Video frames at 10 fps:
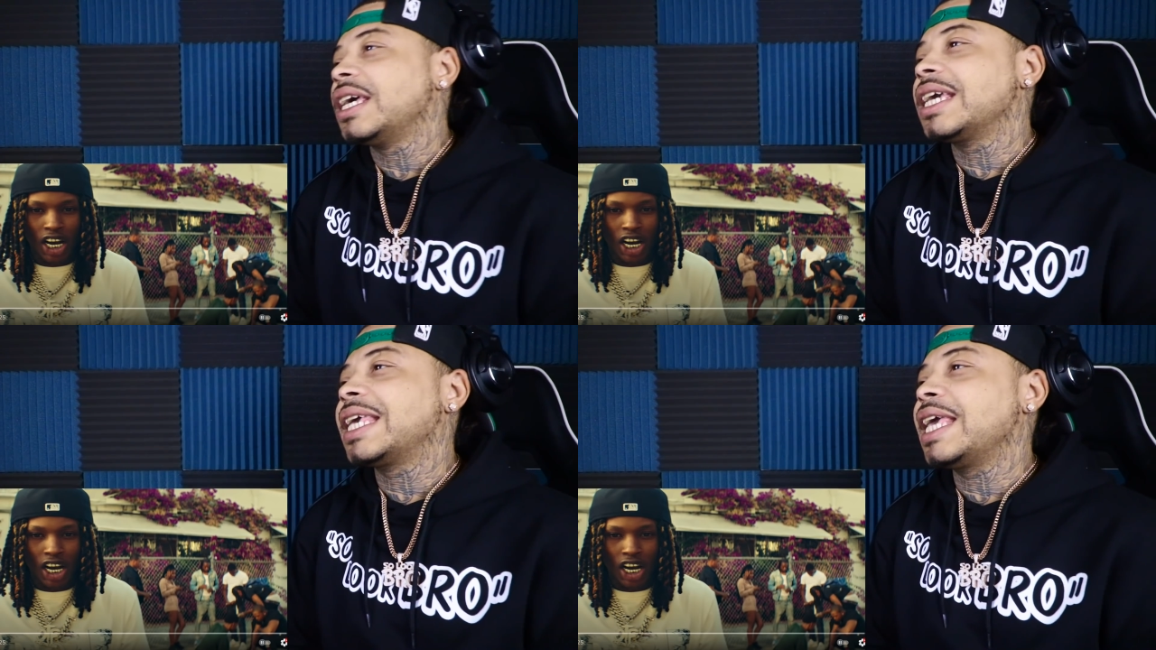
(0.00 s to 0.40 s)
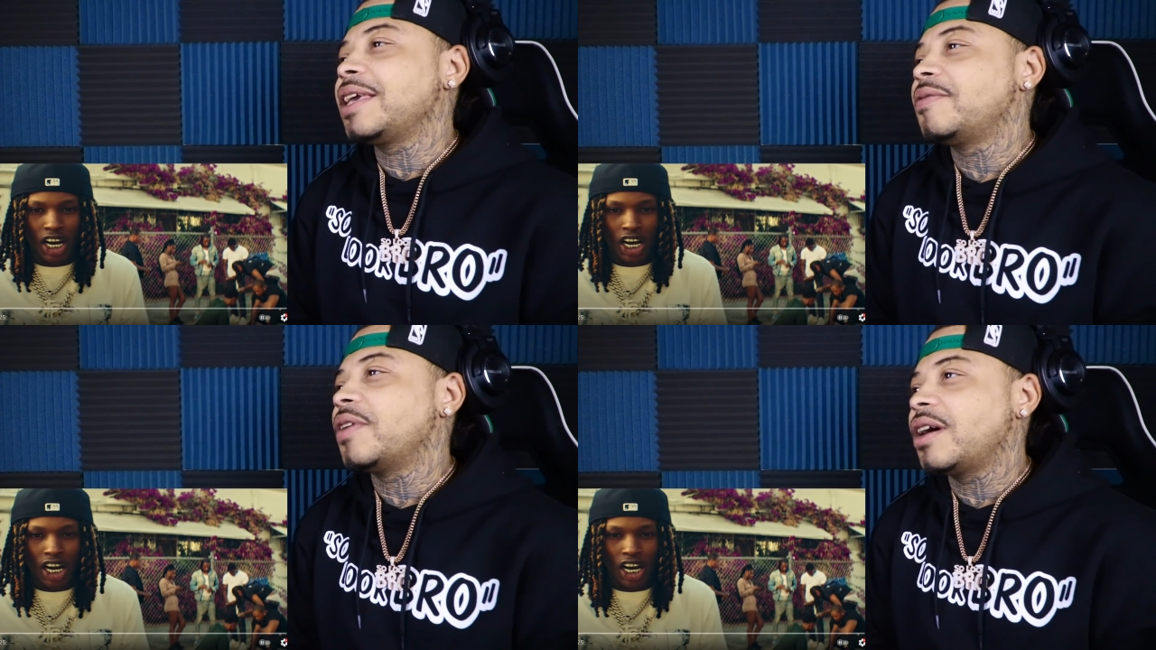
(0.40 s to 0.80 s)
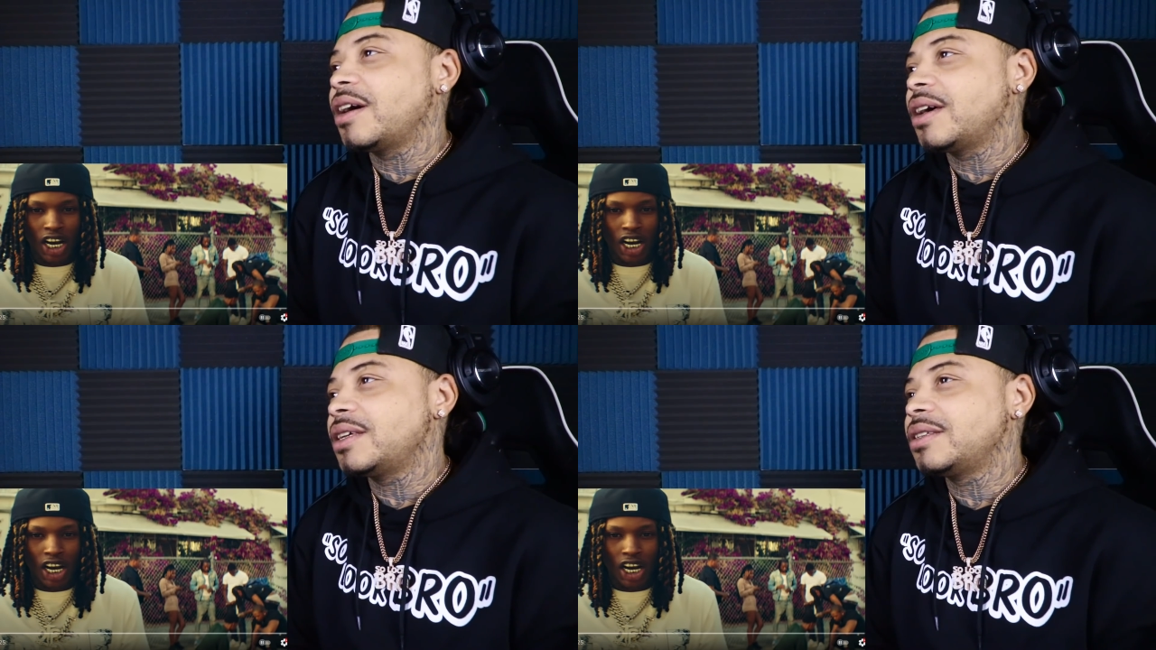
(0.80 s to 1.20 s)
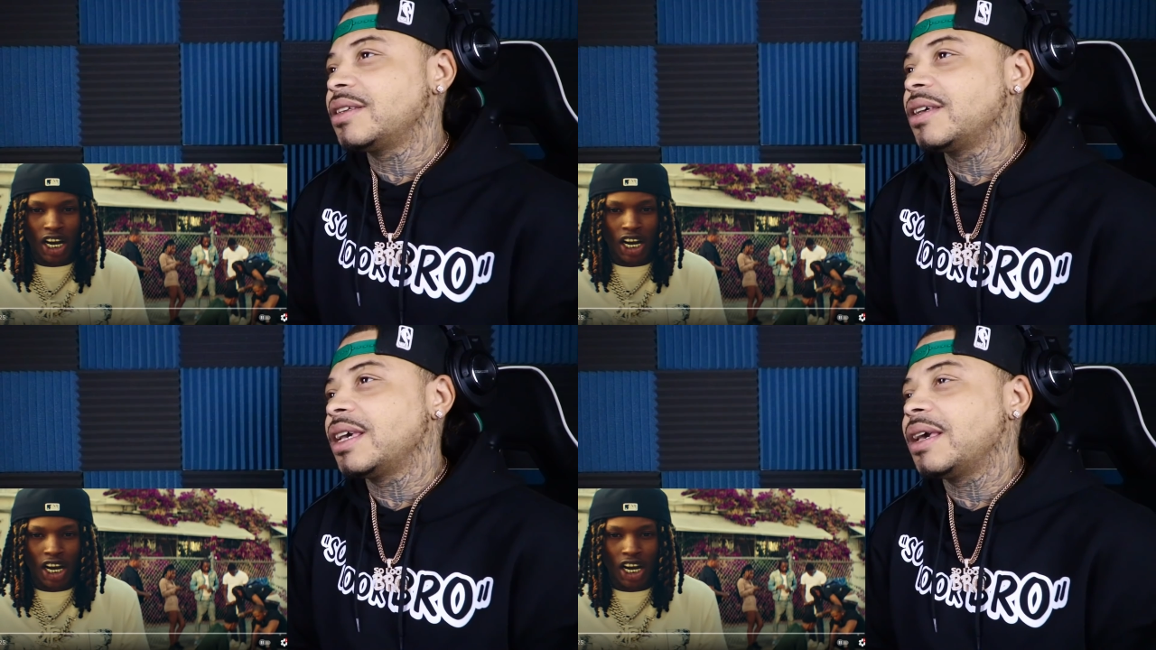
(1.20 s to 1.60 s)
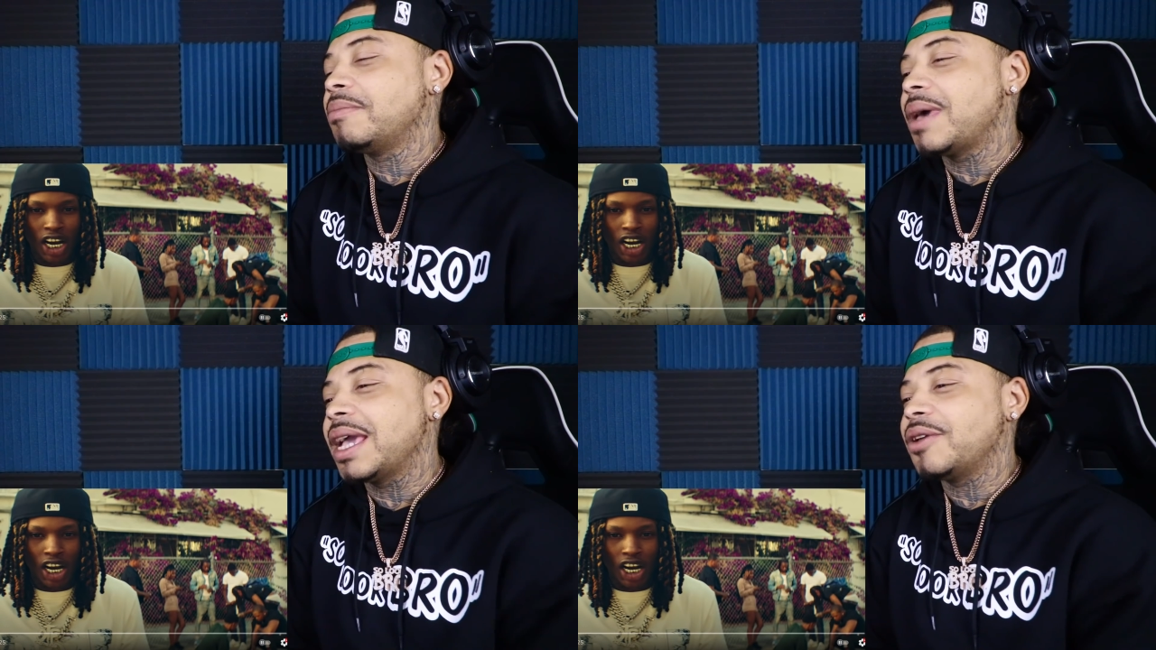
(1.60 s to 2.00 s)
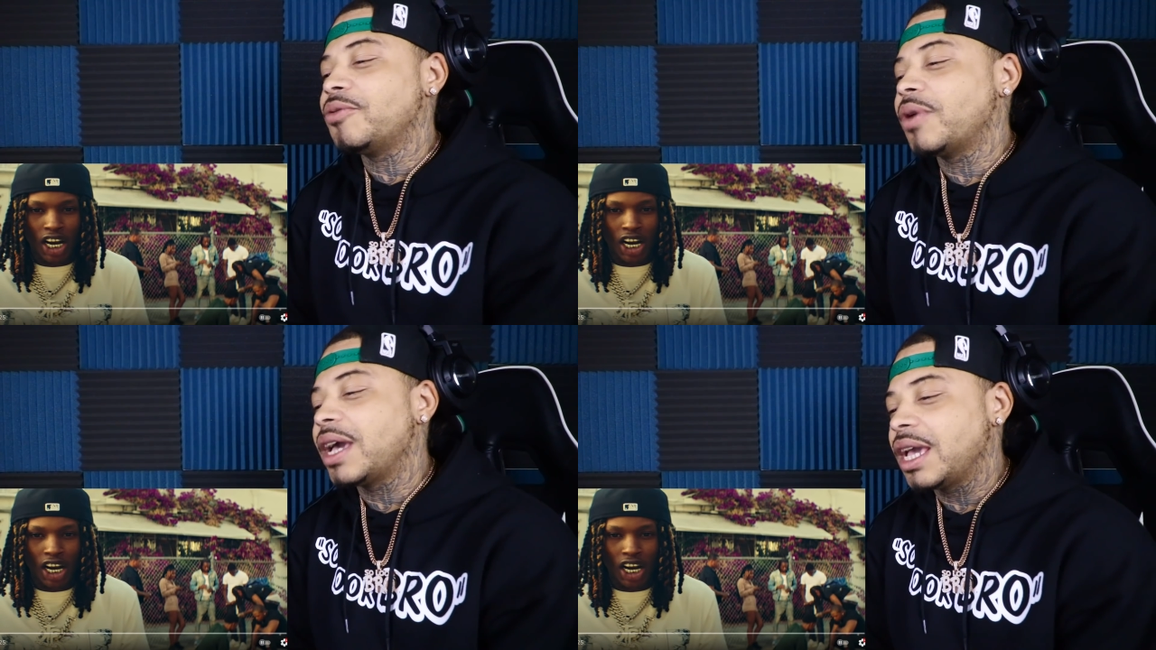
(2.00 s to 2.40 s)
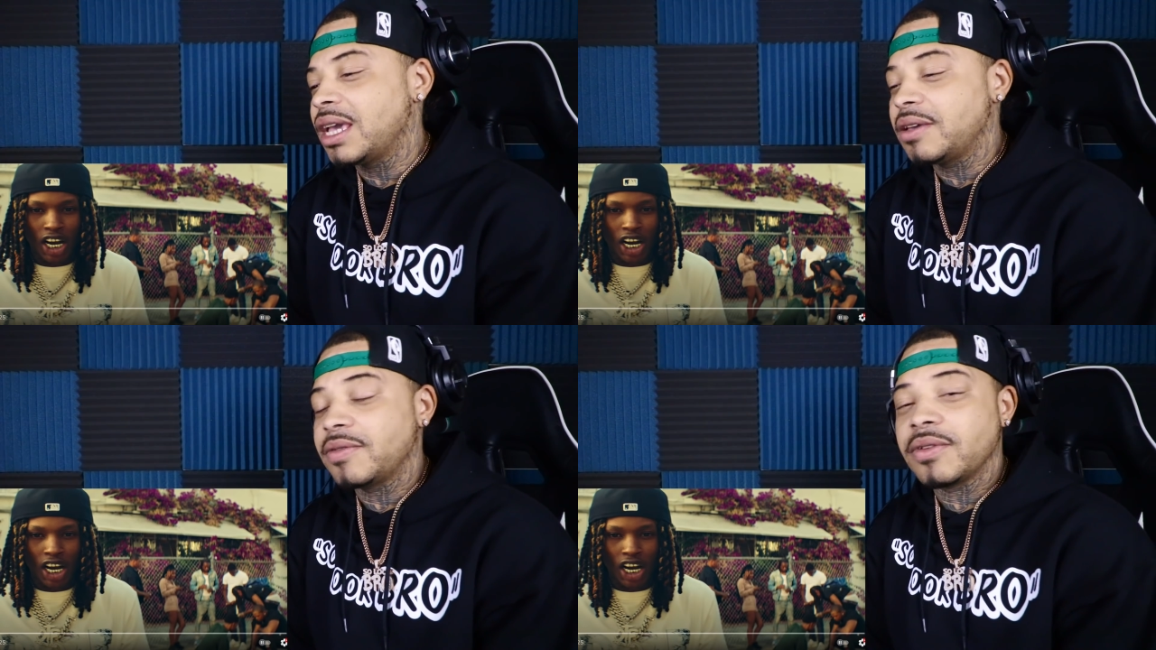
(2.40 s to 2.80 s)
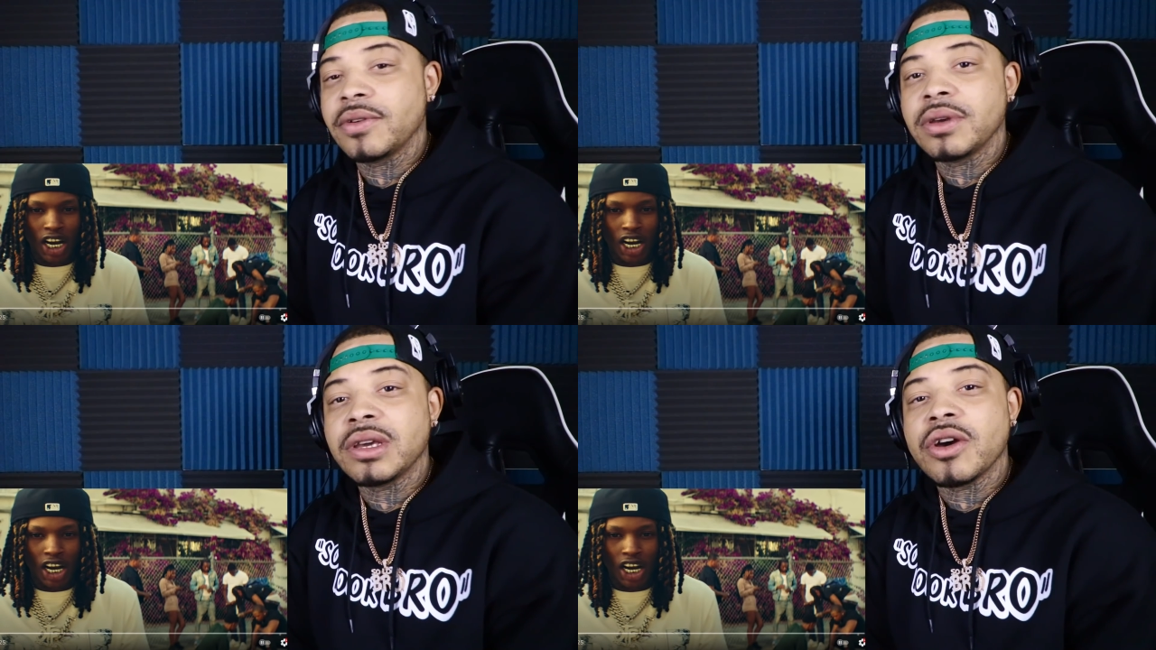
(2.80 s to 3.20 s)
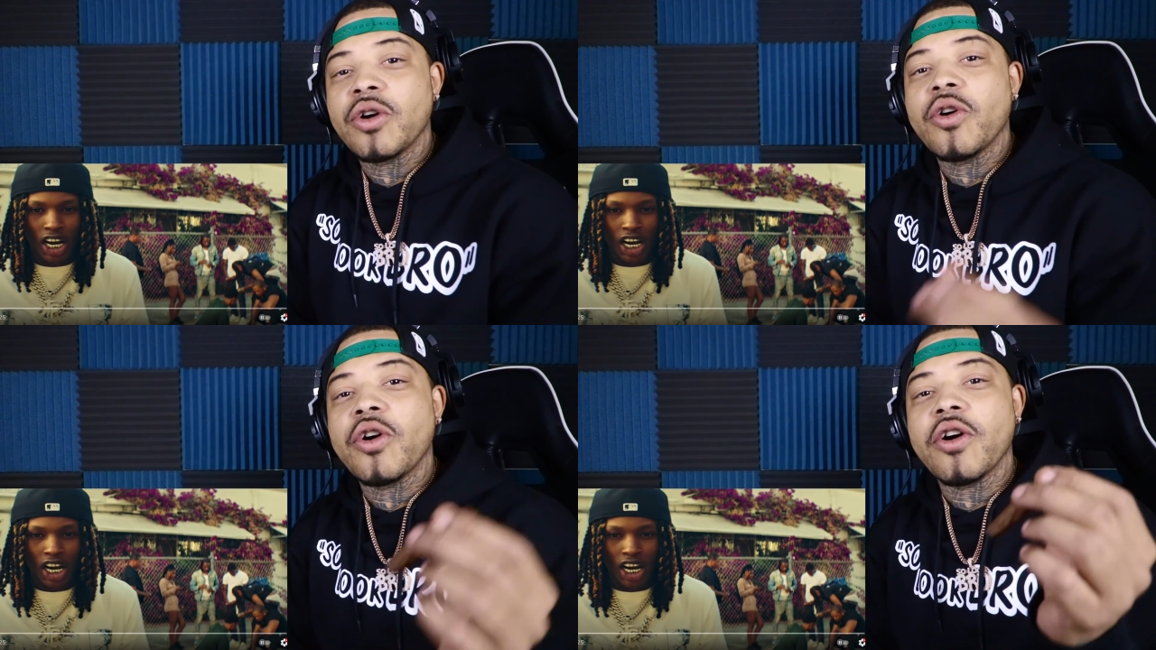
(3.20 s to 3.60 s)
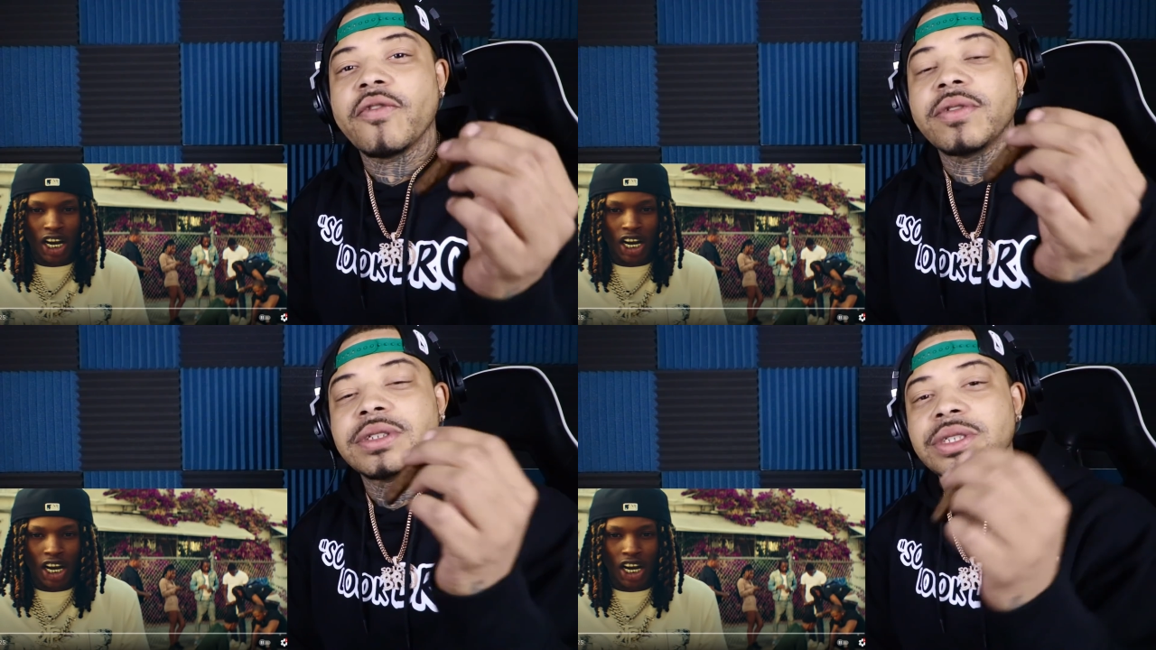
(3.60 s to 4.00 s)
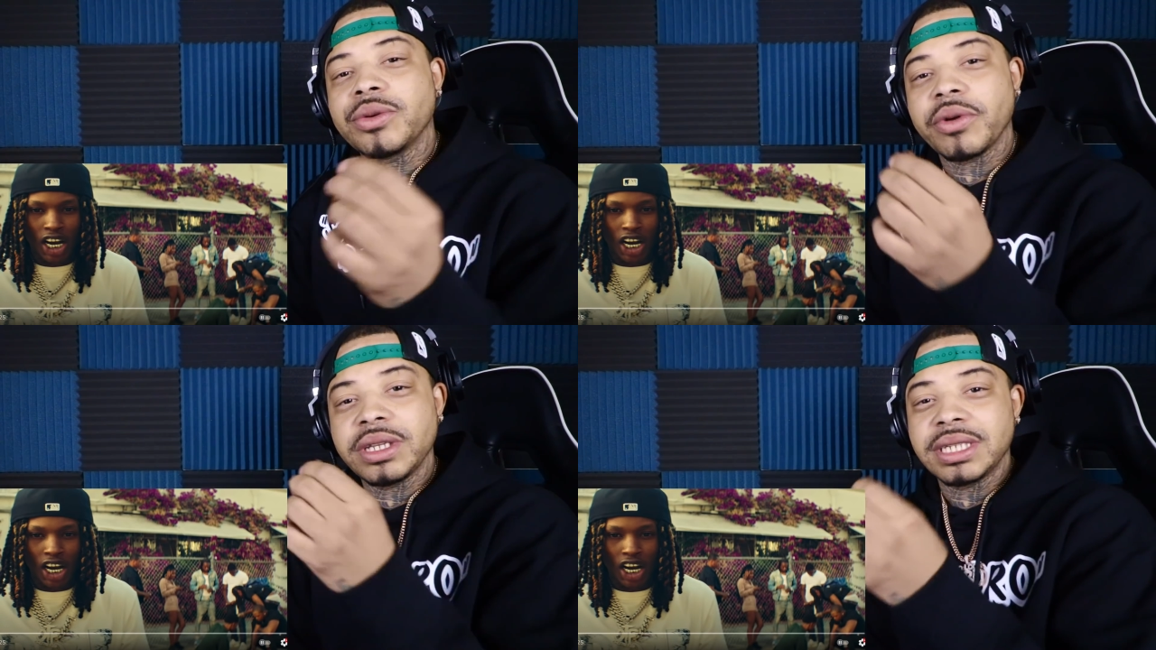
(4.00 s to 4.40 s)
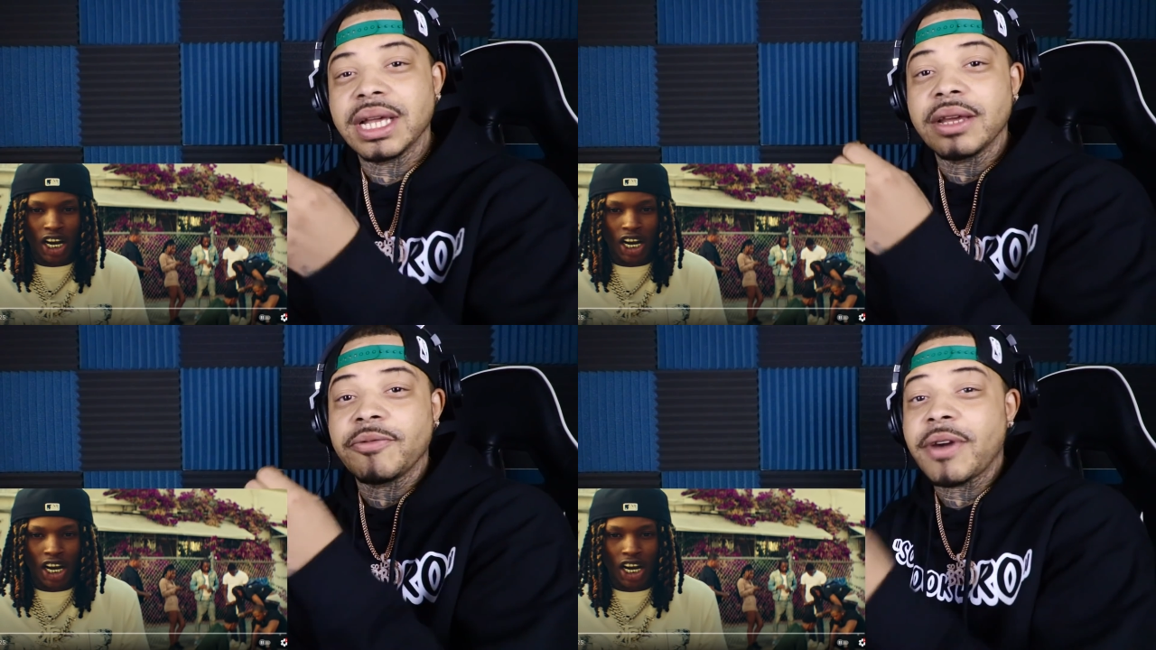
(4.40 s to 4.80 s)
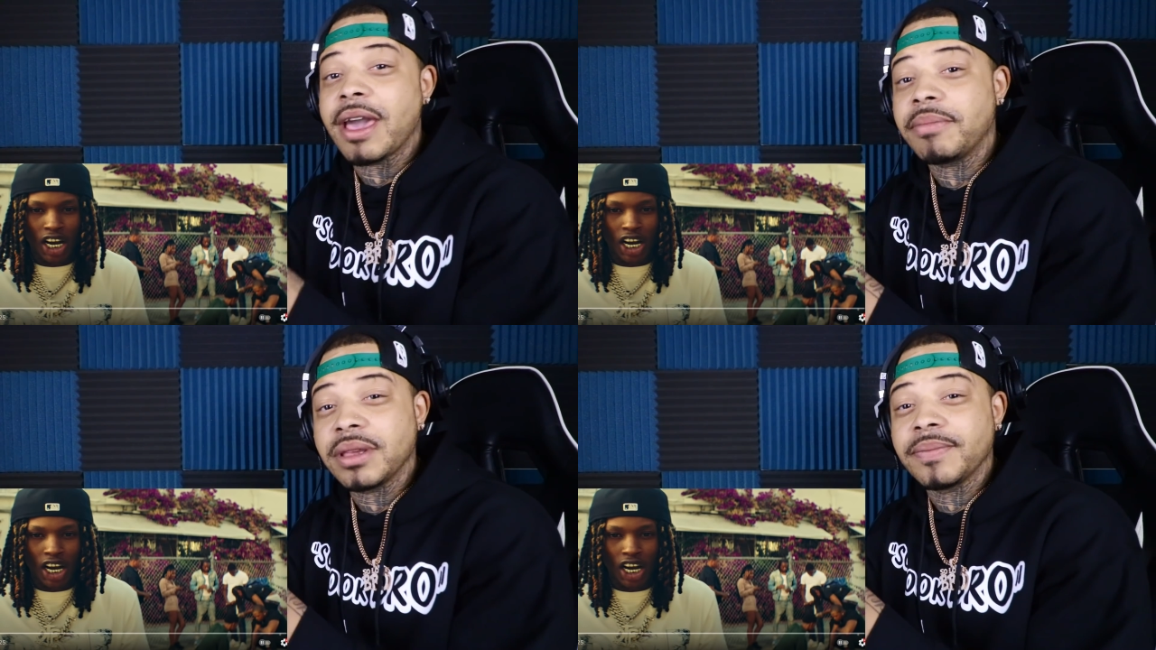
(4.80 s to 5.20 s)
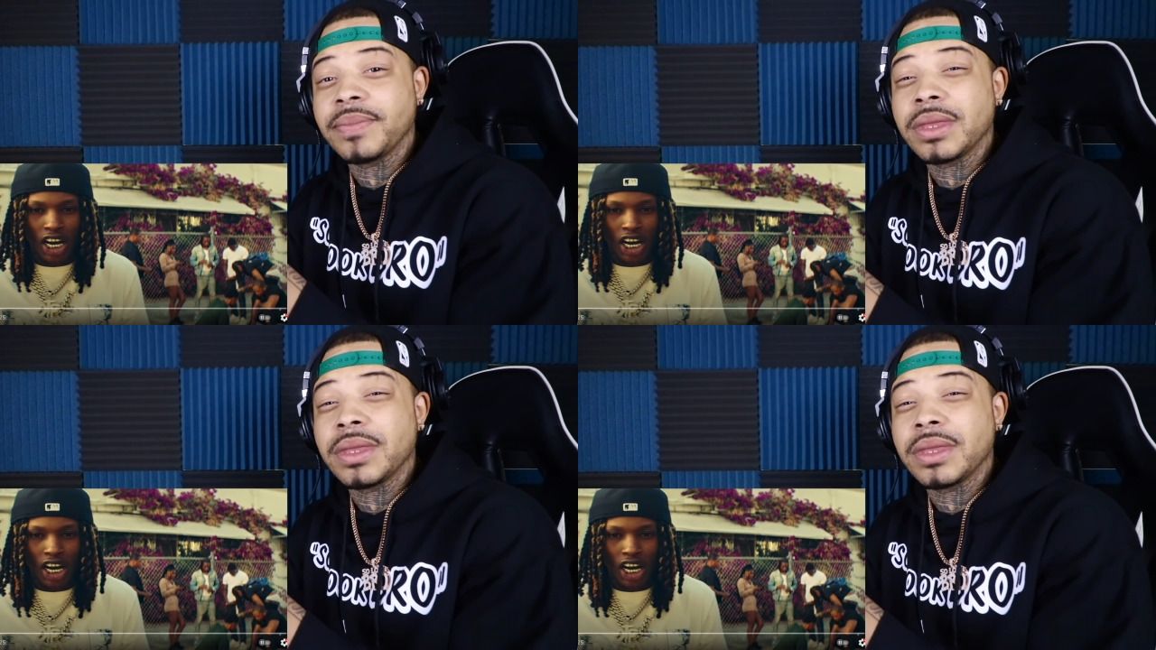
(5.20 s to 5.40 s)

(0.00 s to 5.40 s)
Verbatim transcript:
Speaker 1: King Von made a wave off storytelling rapping.